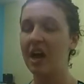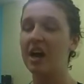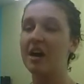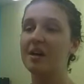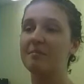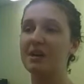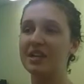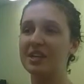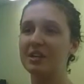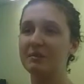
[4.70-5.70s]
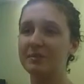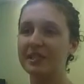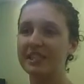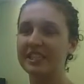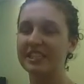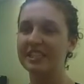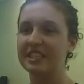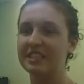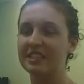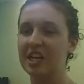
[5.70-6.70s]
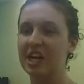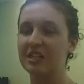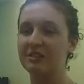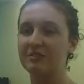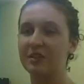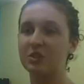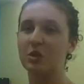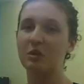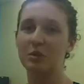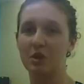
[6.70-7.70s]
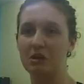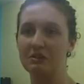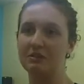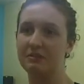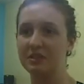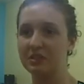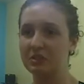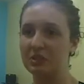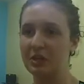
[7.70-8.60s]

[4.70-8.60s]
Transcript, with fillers: Uh, my therapy is kind of a joint with all the physical